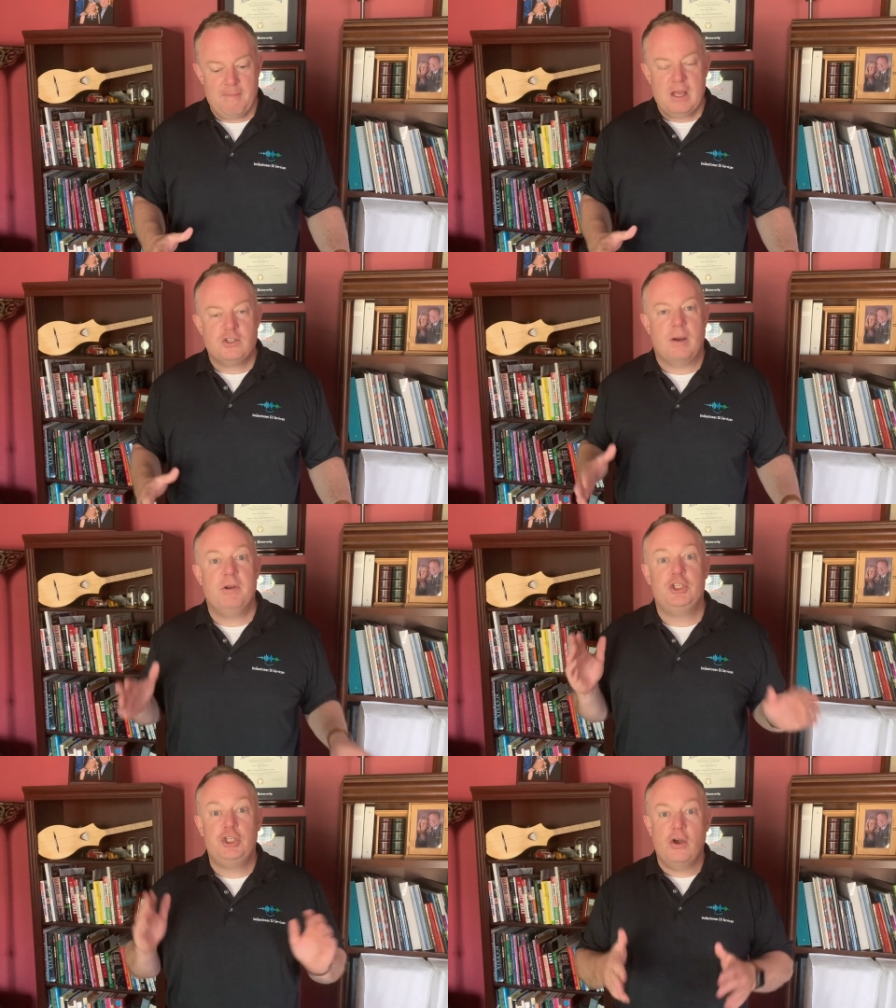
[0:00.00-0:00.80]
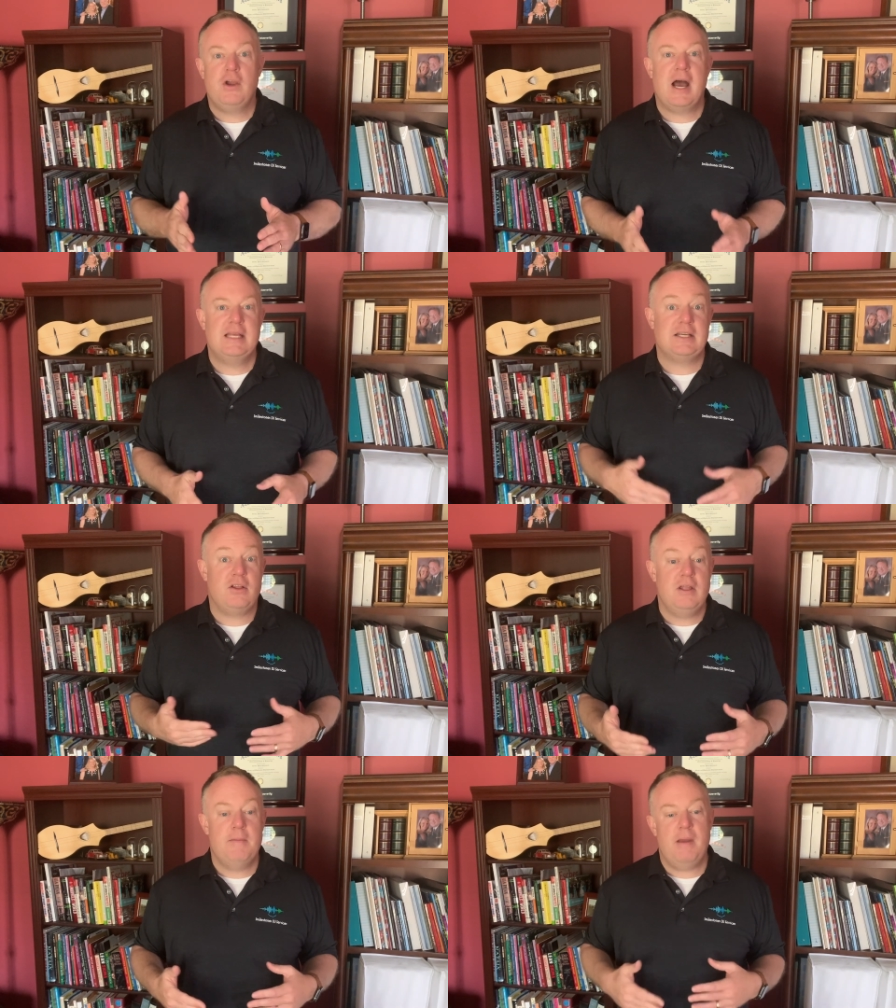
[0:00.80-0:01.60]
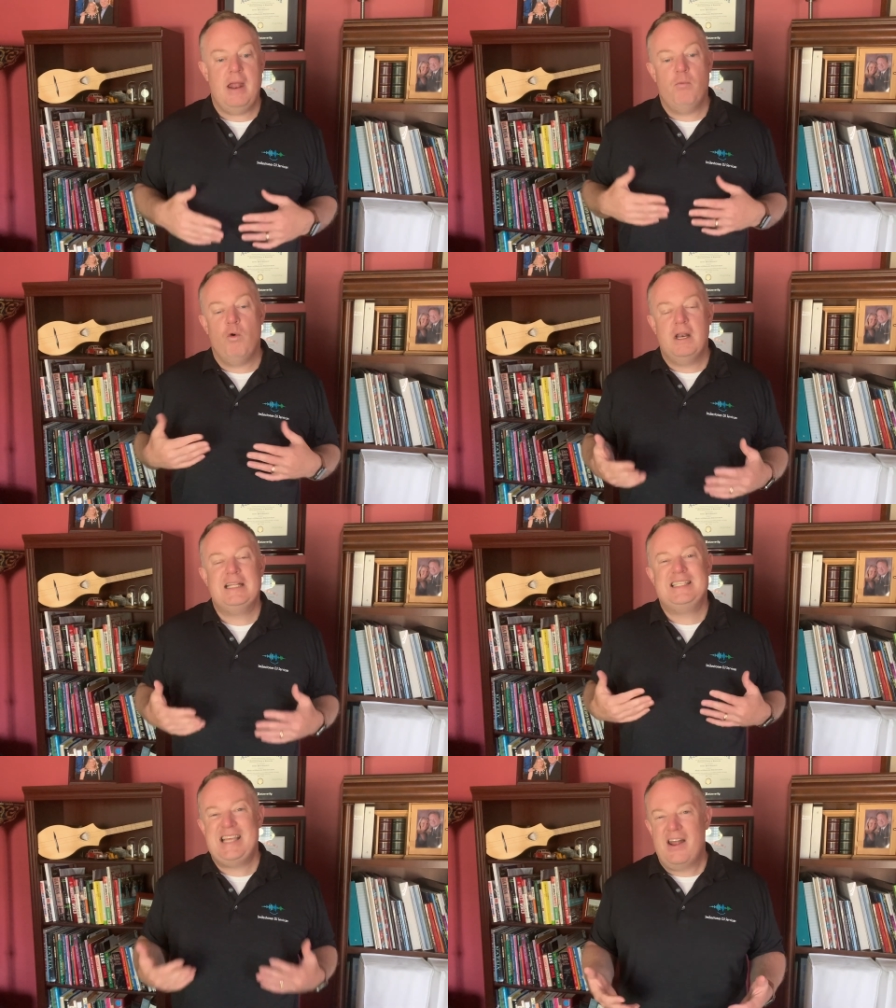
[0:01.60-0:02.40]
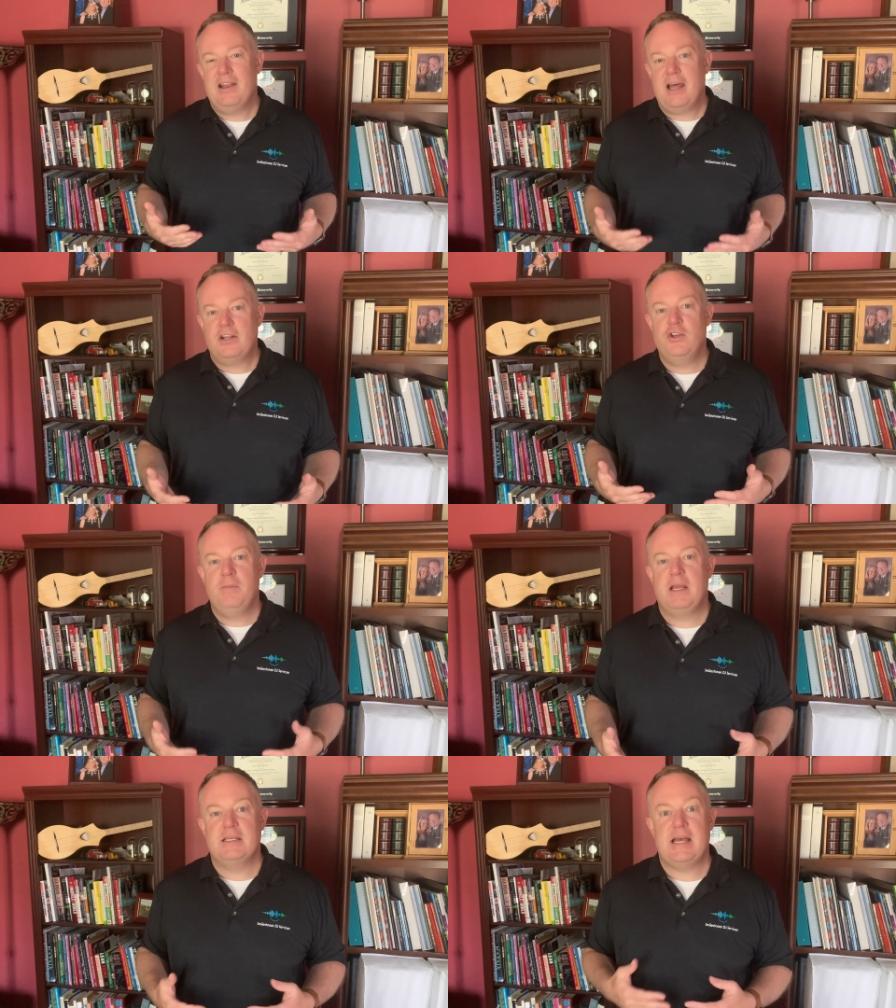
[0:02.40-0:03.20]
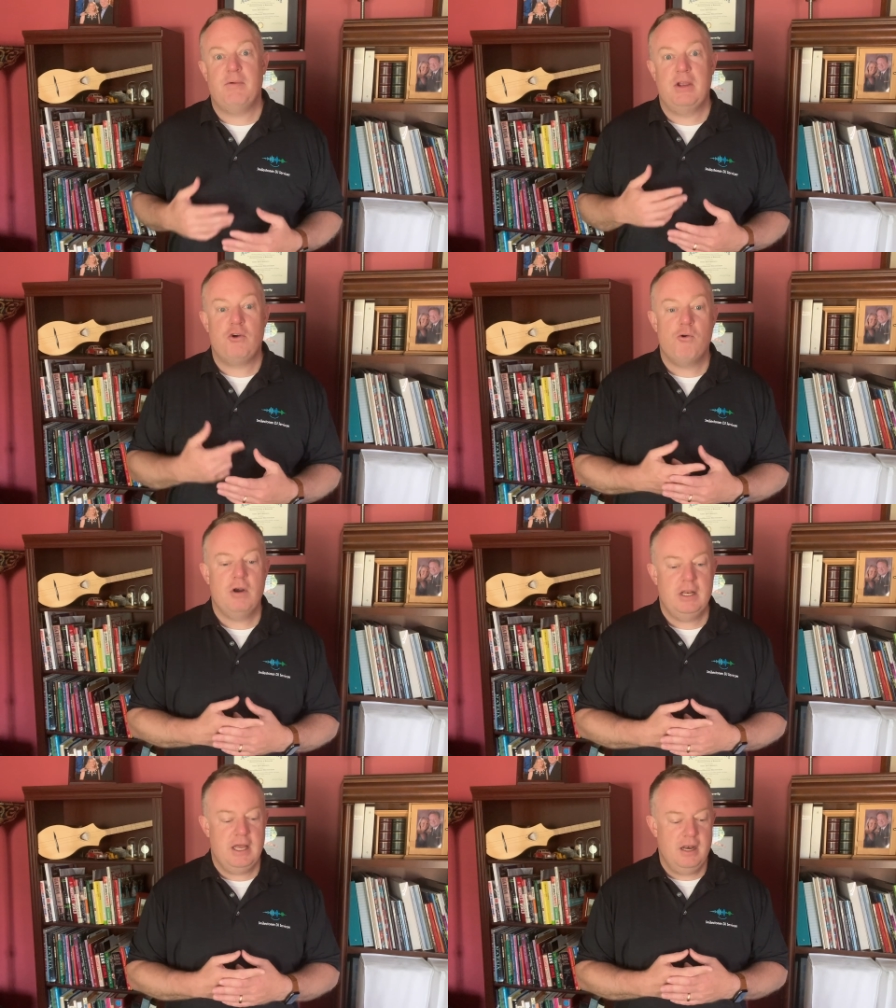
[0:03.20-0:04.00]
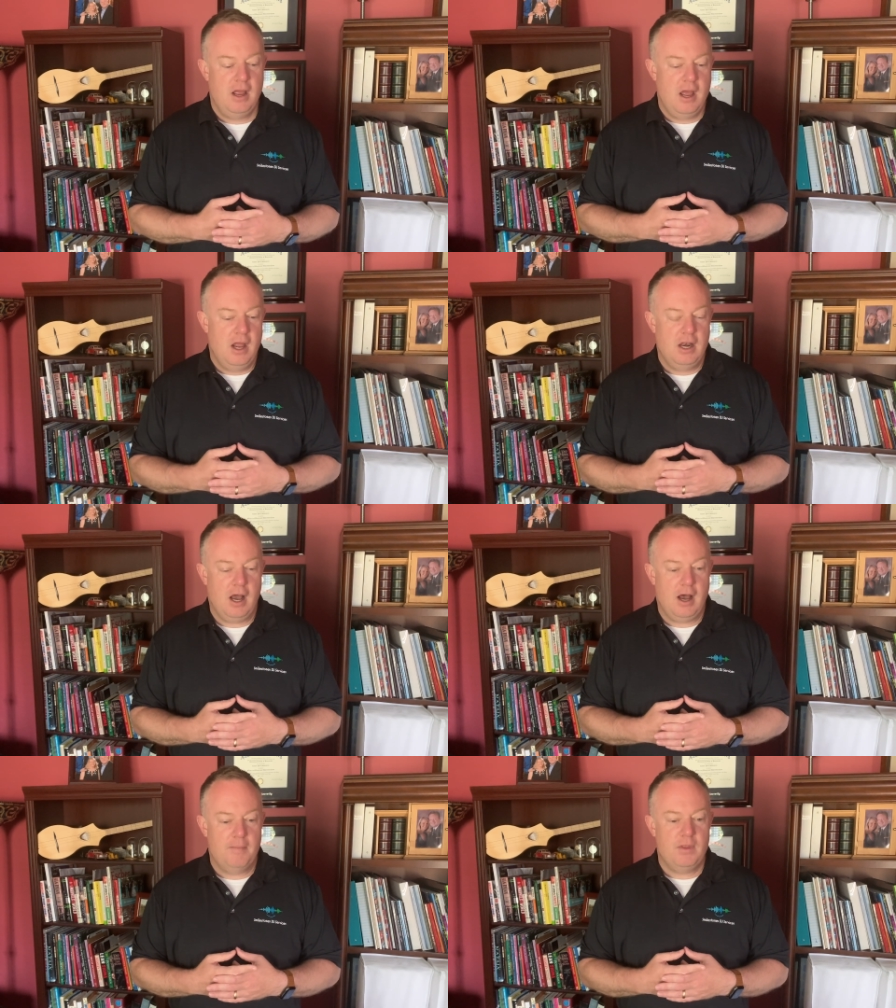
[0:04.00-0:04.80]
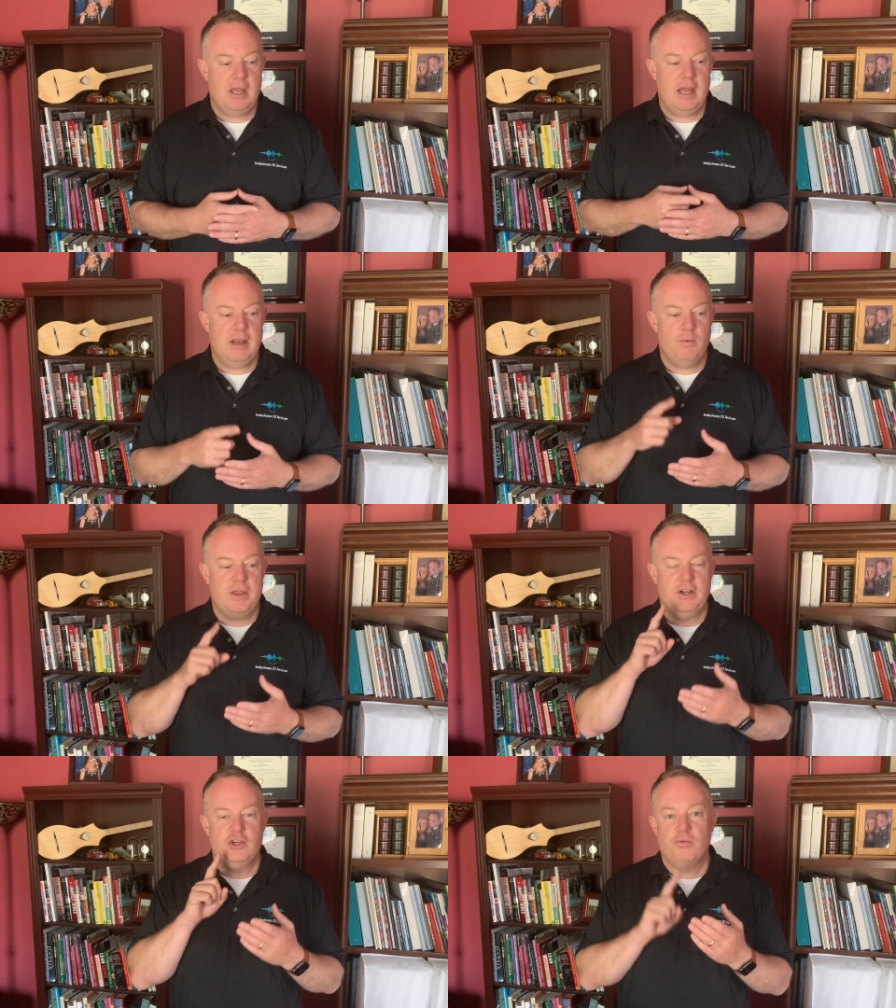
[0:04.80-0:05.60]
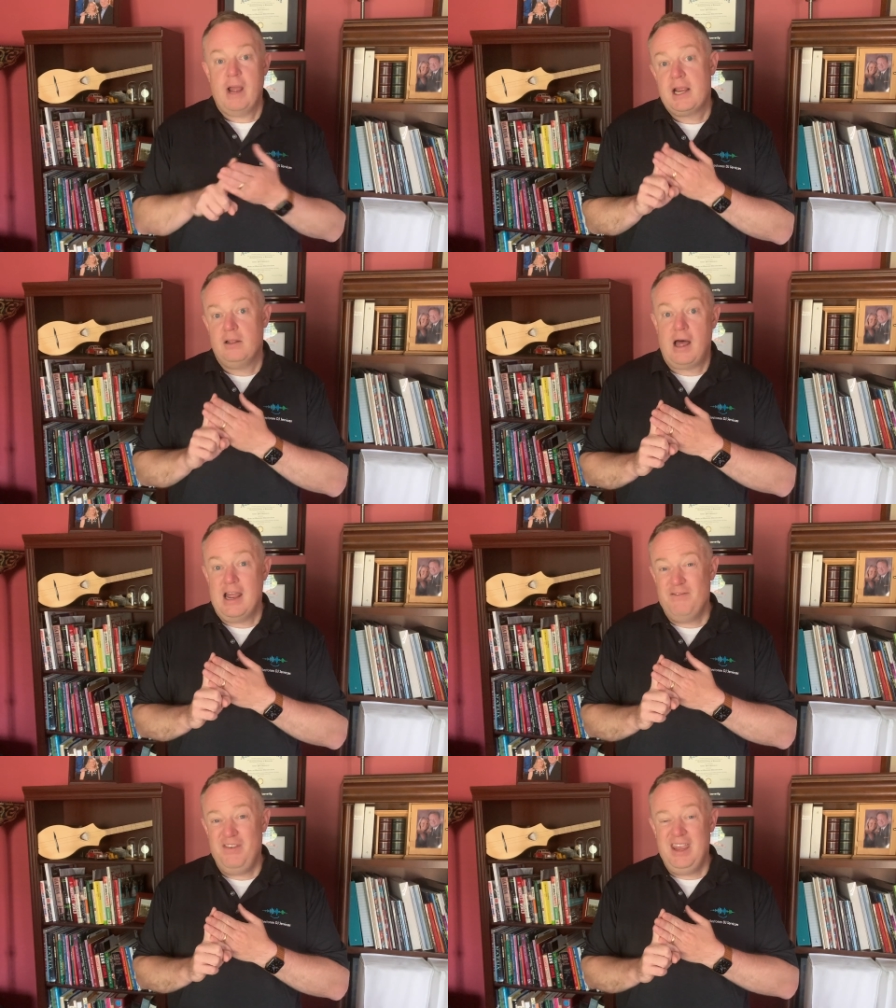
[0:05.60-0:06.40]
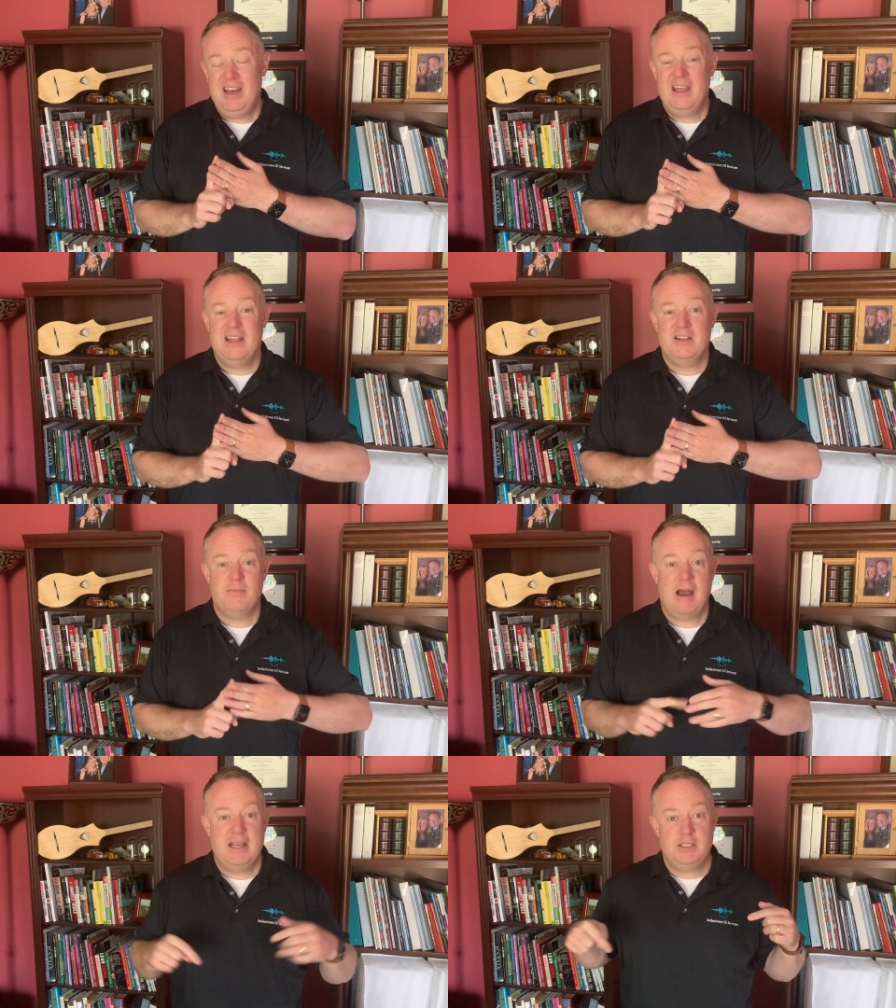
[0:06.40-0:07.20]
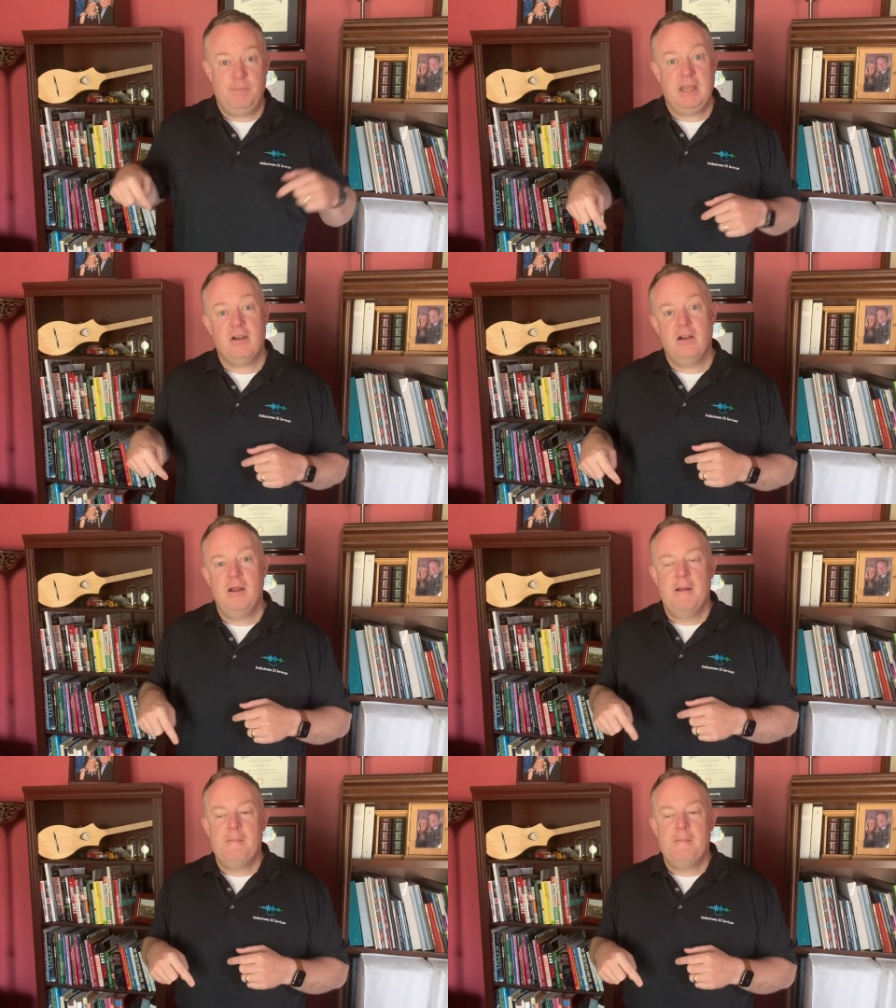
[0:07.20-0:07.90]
So I'm gonna show you guys a clip and what it sounded like too, because I recorded it with a direct line feed into my speaker